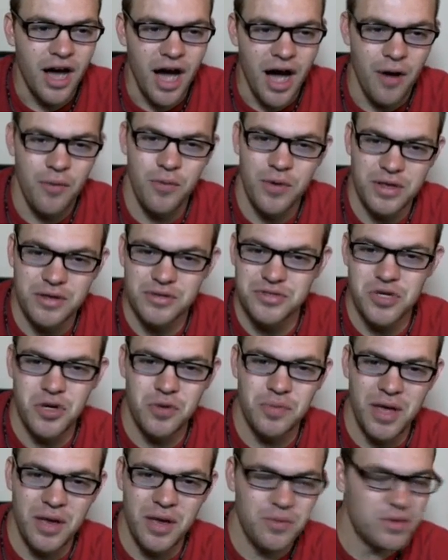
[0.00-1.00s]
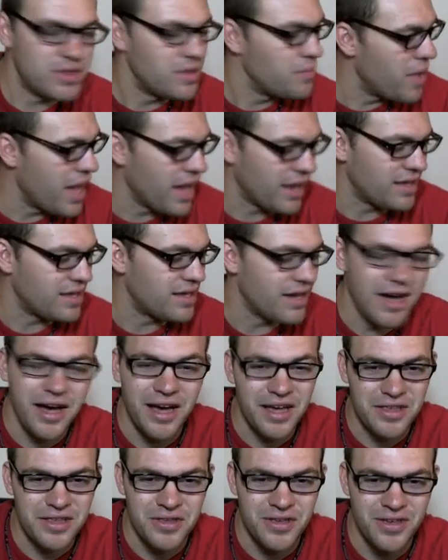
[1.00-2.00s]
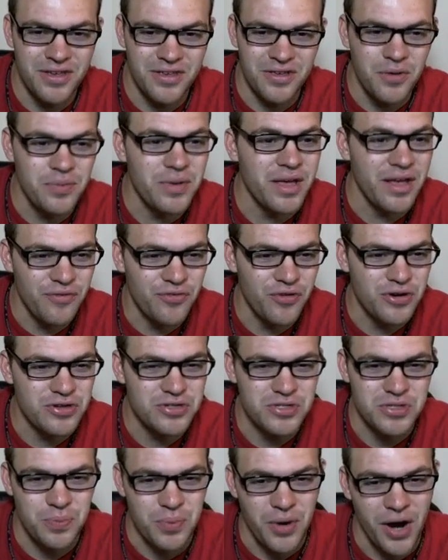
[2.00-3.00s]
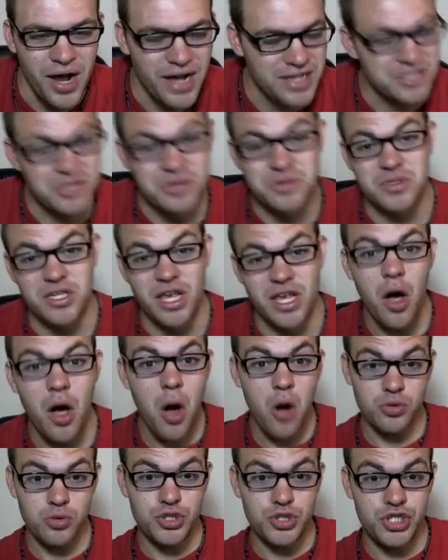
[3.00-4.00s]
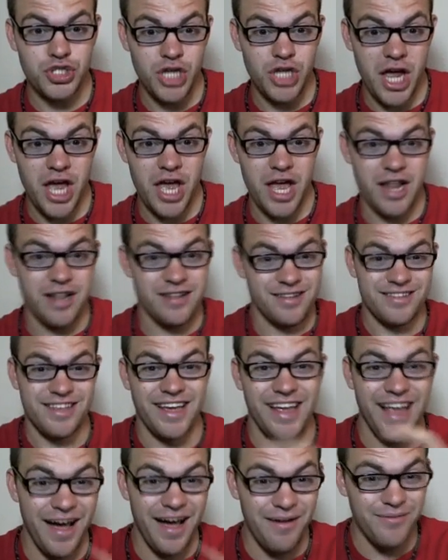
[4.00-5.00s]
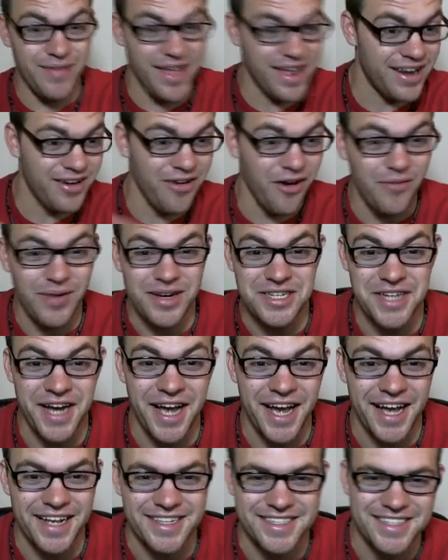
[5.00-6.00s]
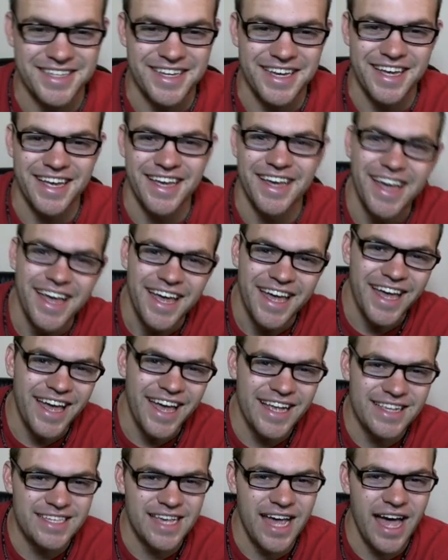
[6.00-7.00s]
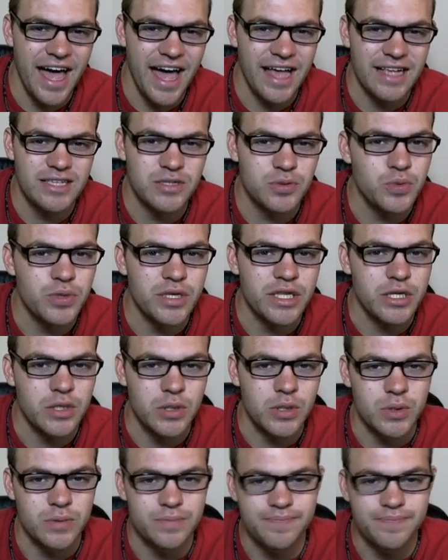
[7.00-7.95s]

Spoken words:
when you zoom in with the mech, you'll be in for a surprise. You'll say, oh shit, like I'm hitting all my shots. Like it's really cool.